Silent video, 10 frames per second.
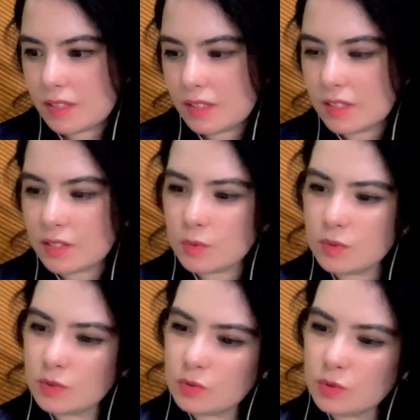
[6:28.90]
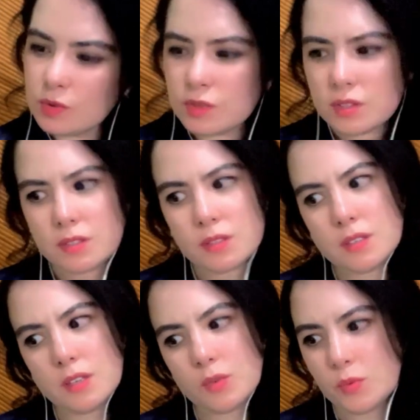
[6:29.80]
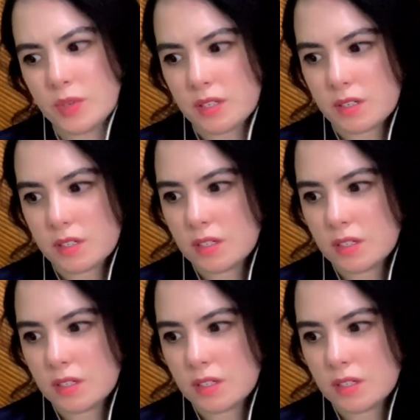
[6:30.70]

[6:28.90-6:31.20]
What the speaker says: This one also looks kind of weird.